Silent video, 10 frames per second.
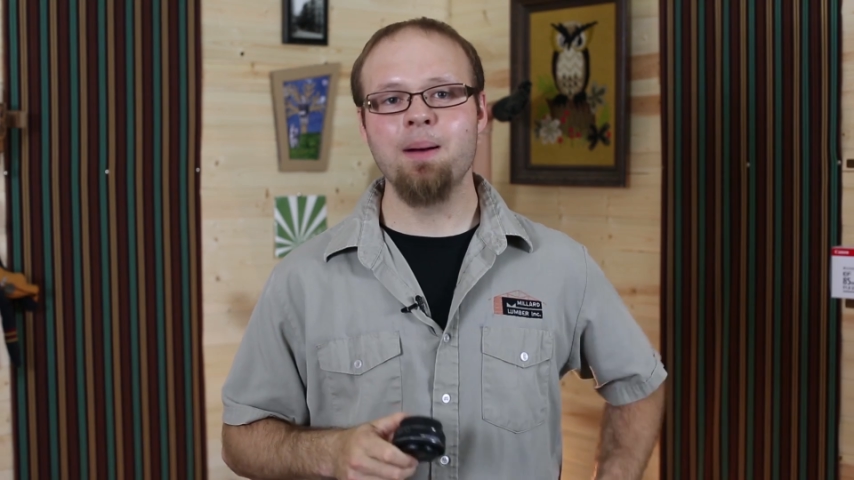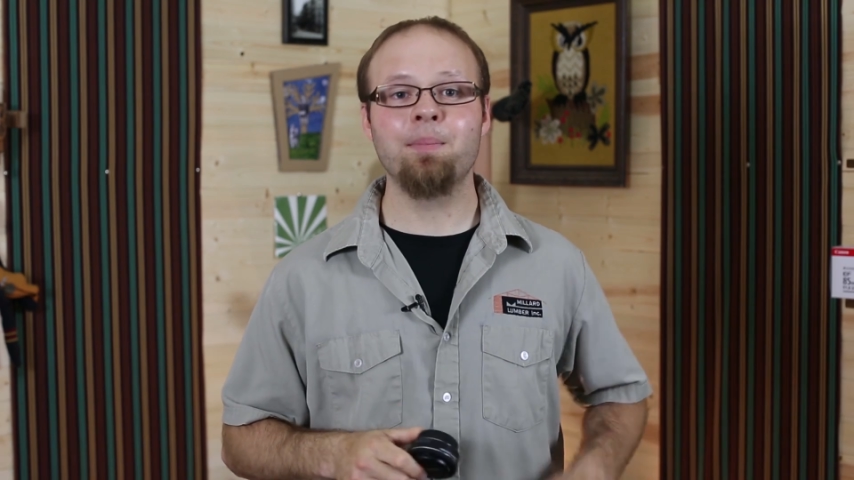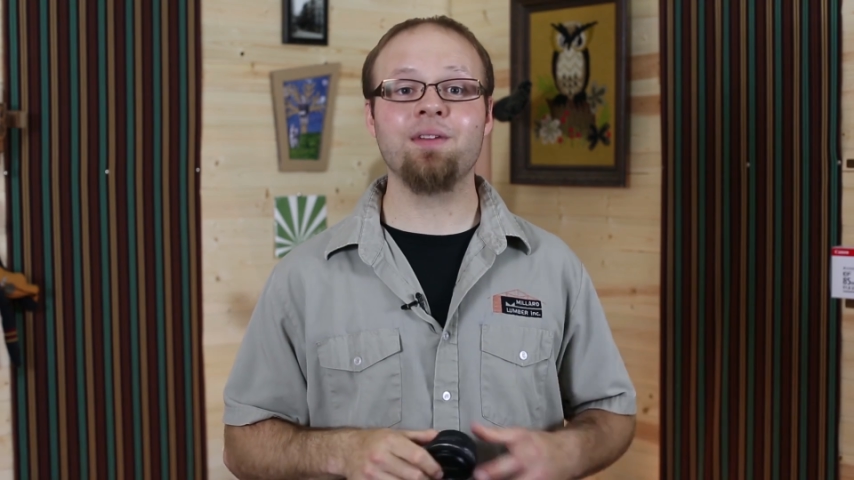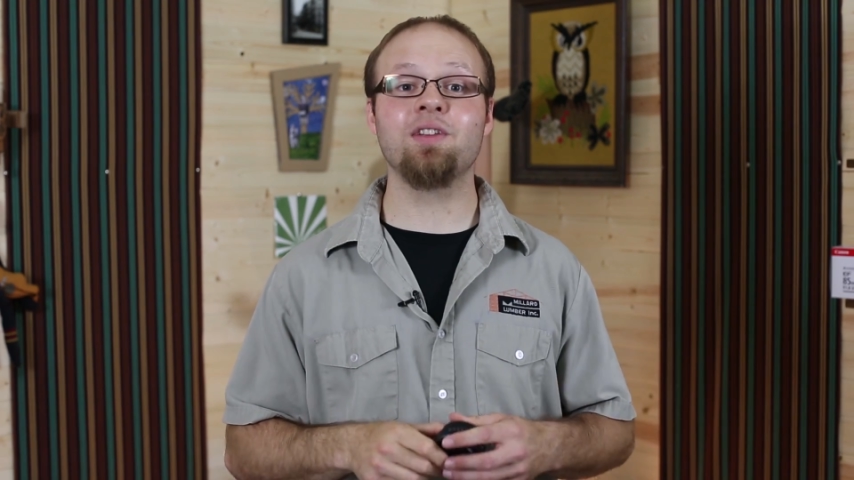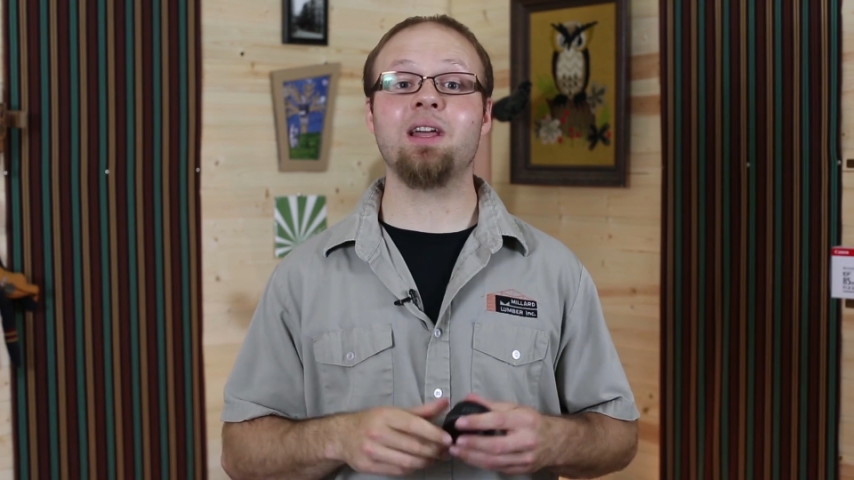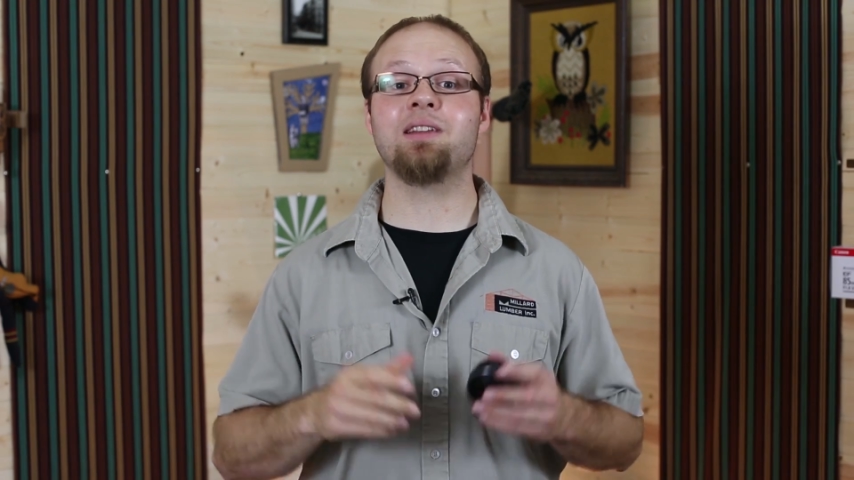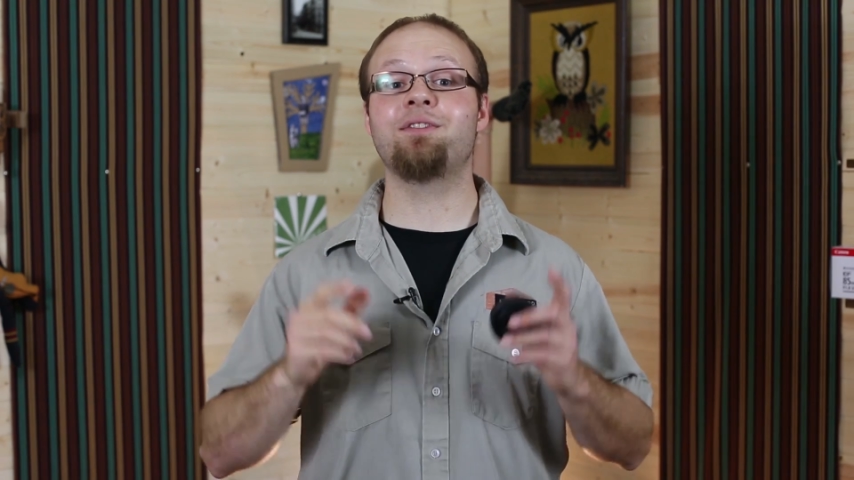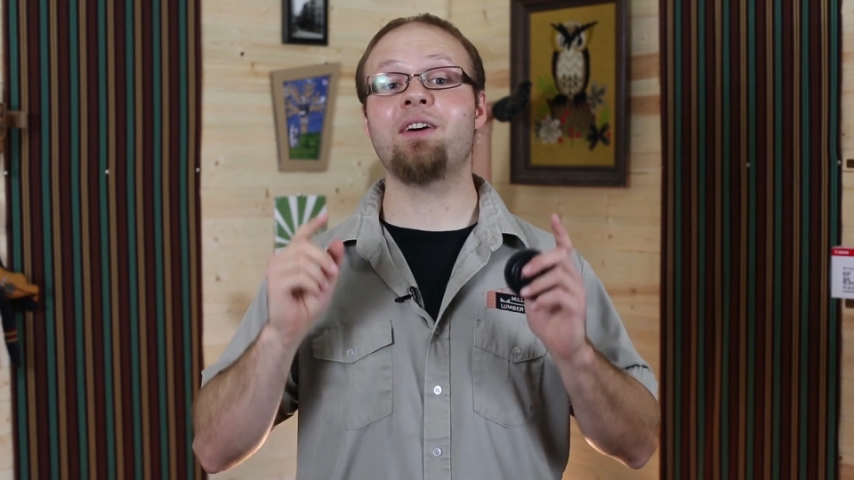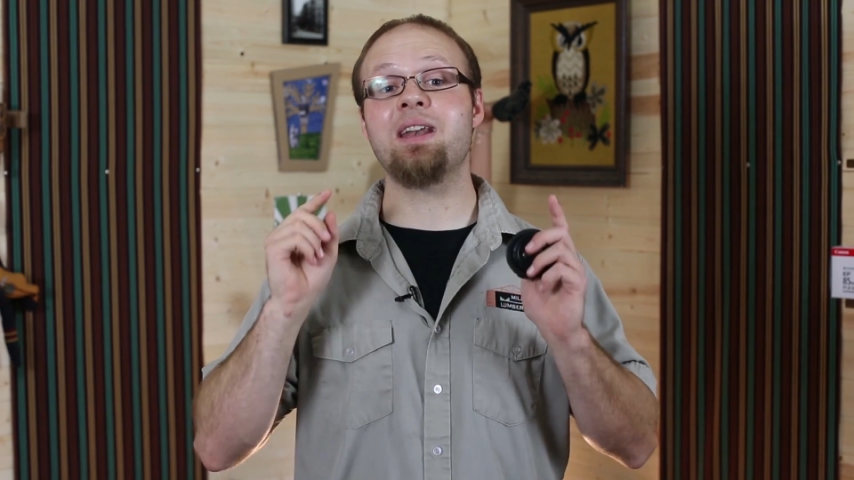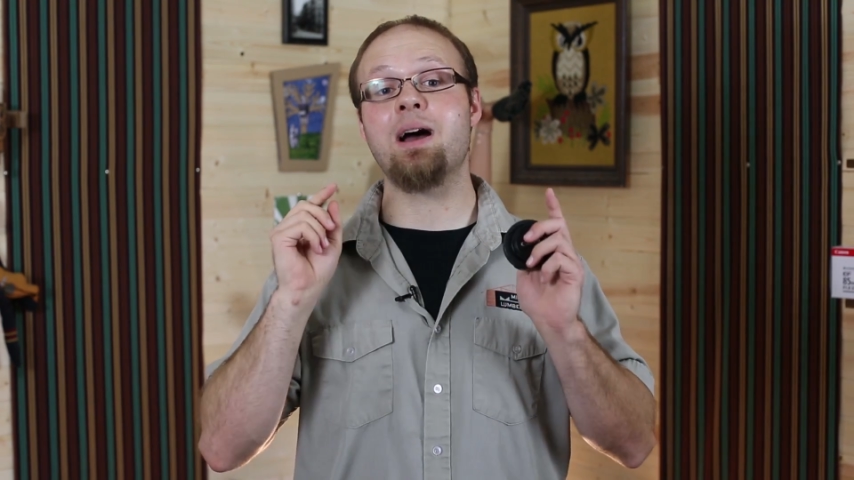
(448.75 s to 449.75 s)
but if you'd like to
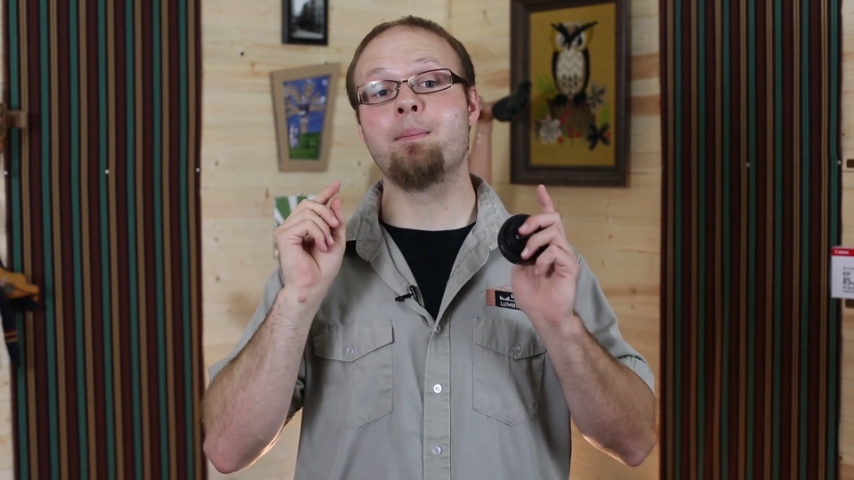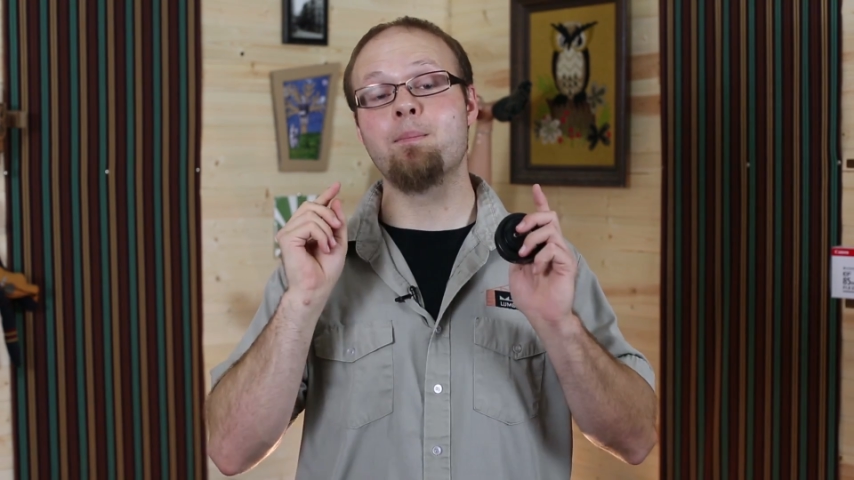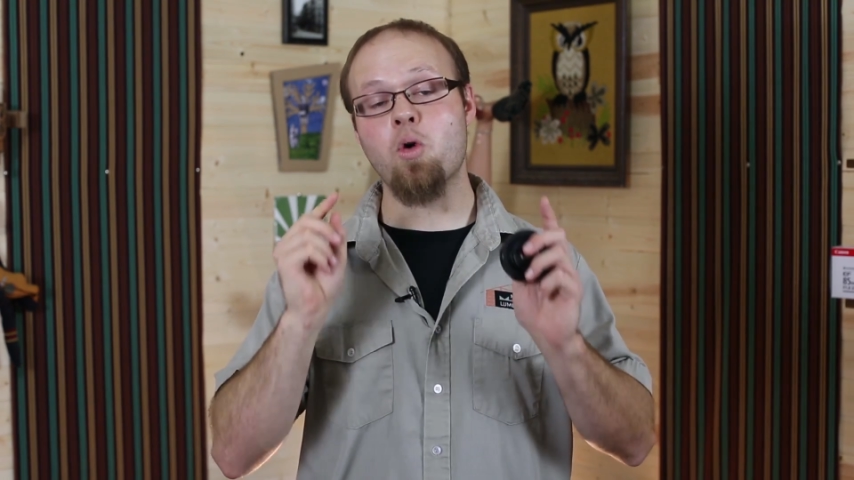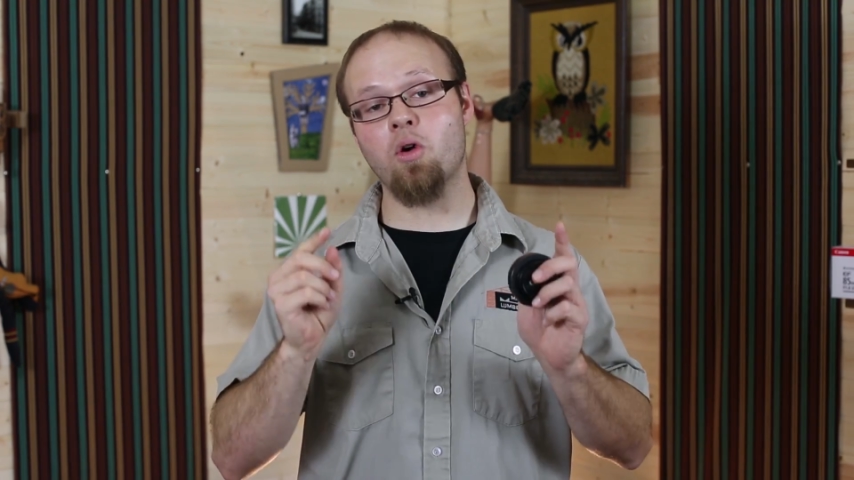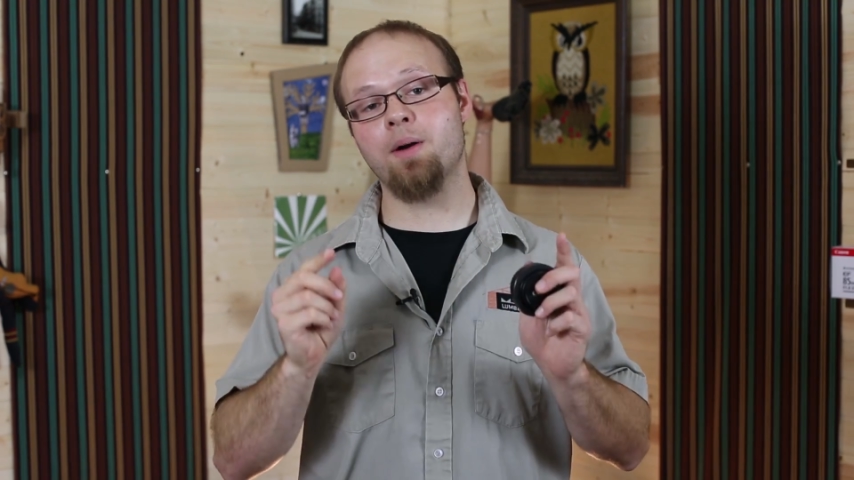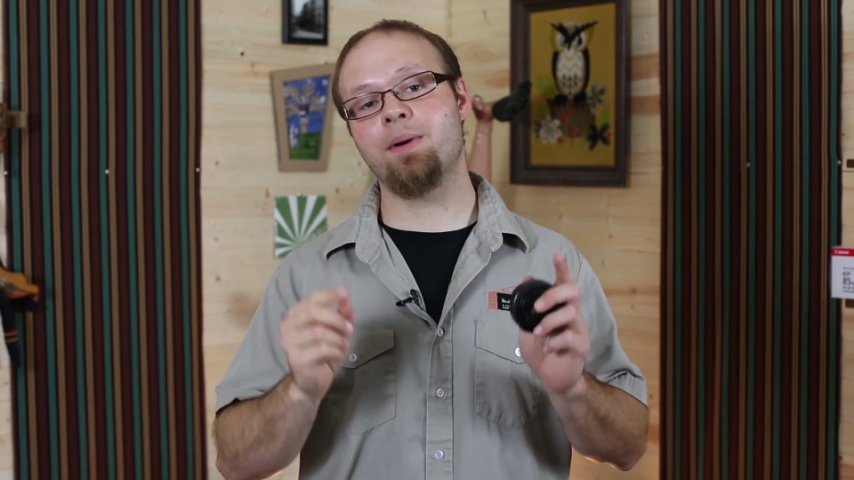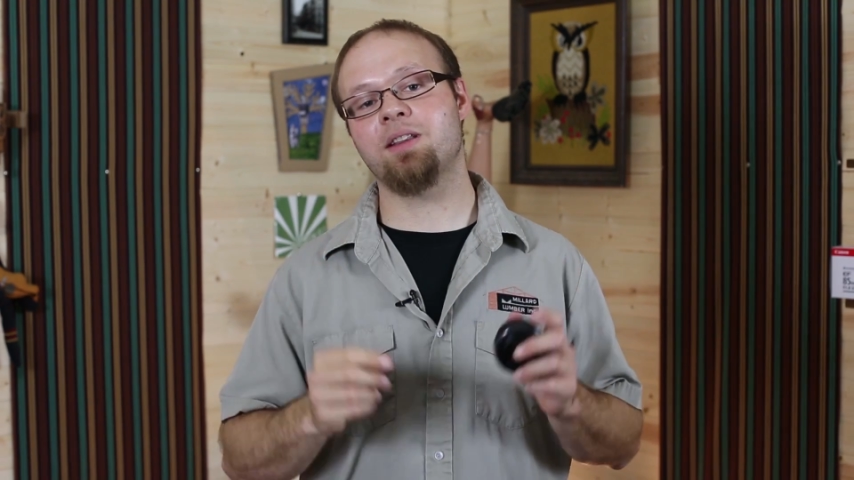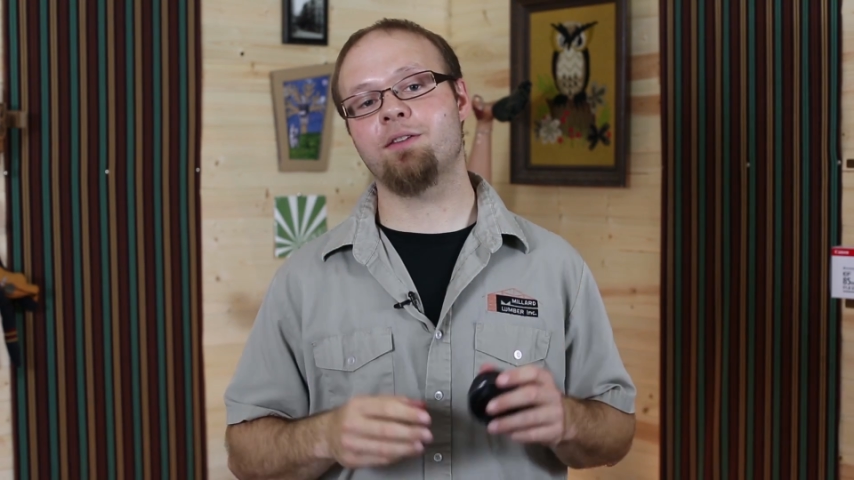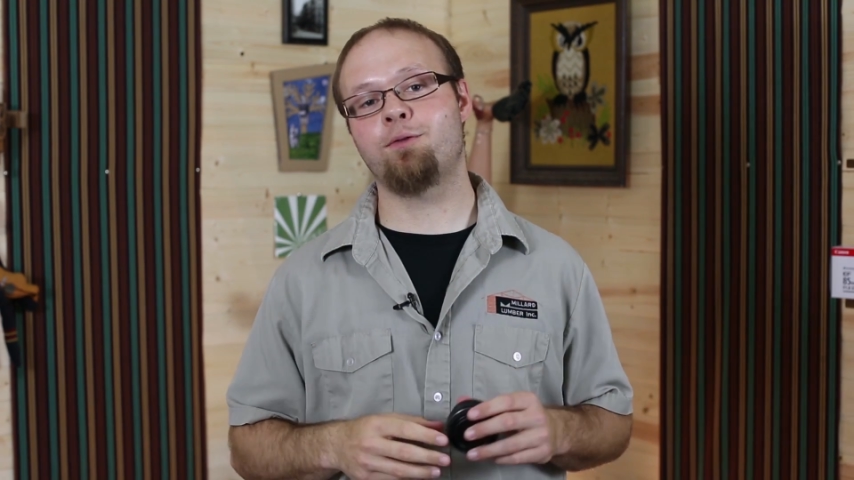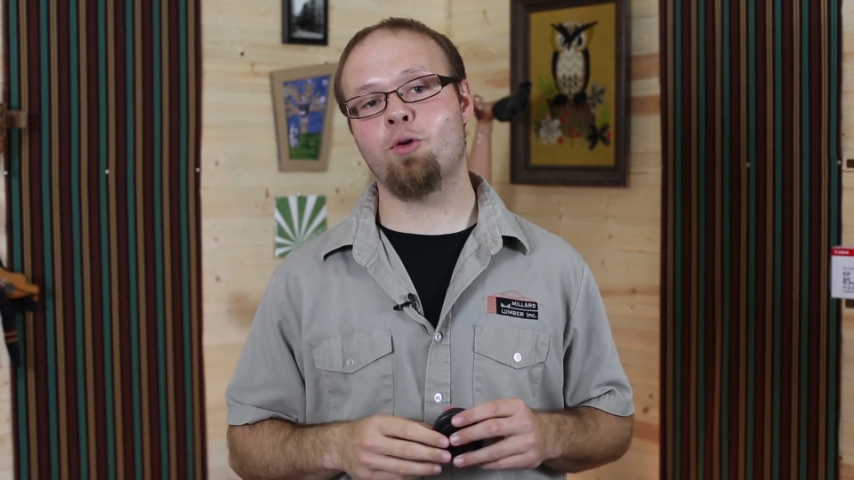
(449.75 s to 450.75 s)
find out more
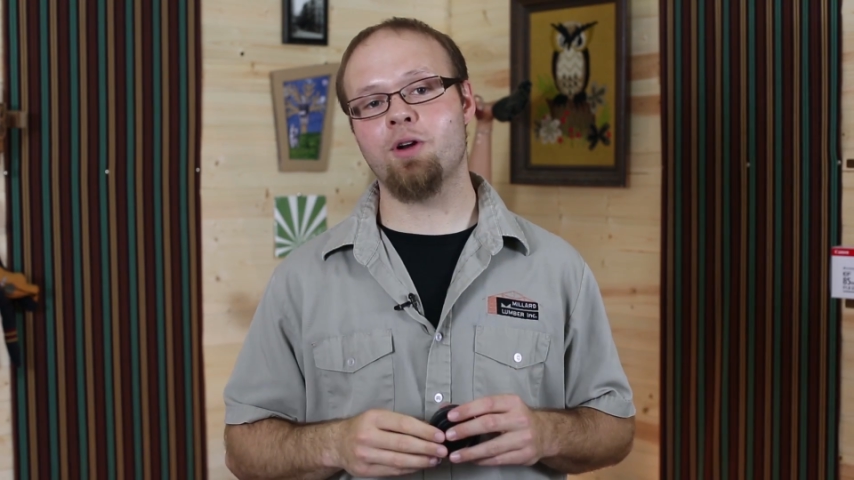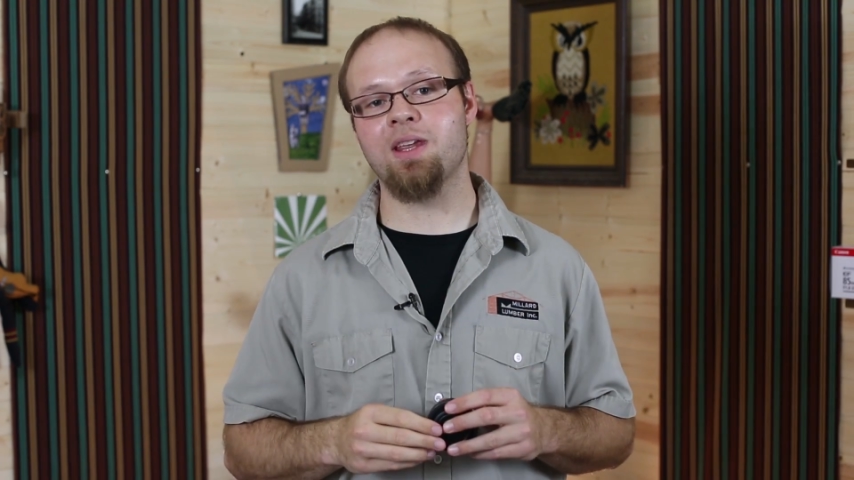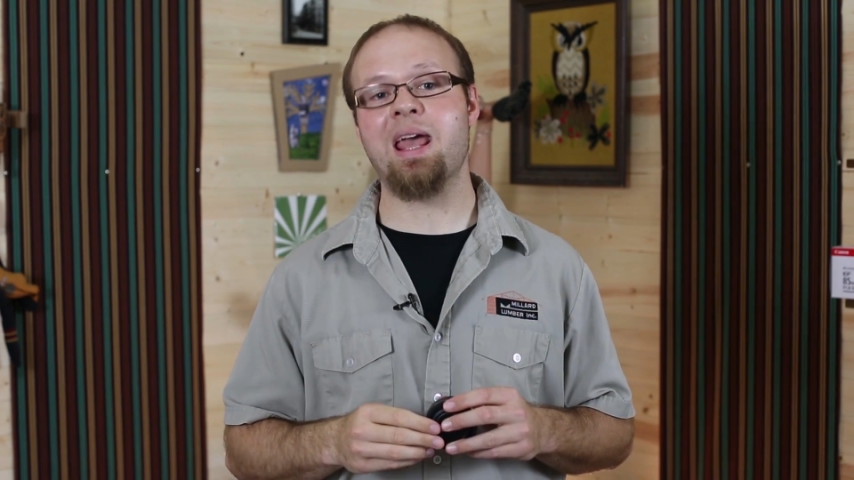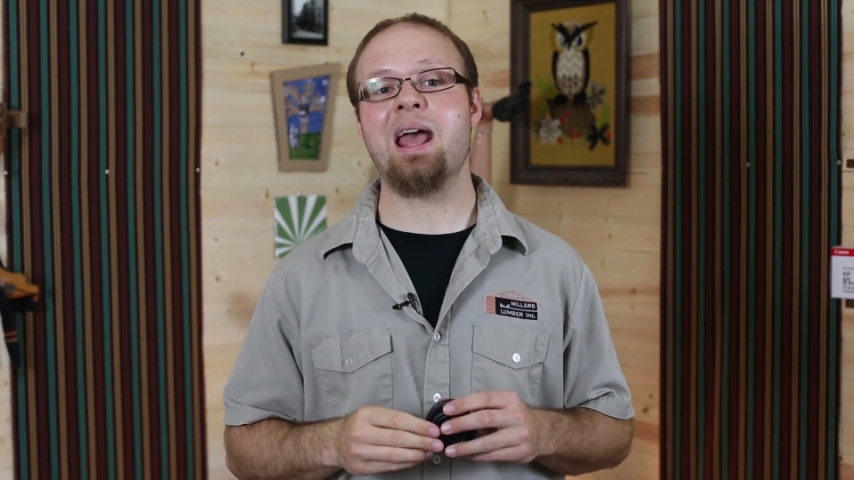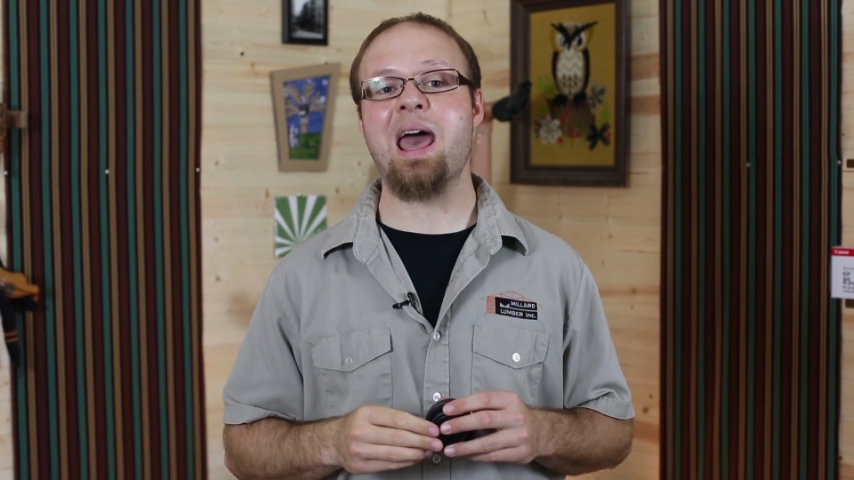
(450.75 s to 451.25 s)
about the forty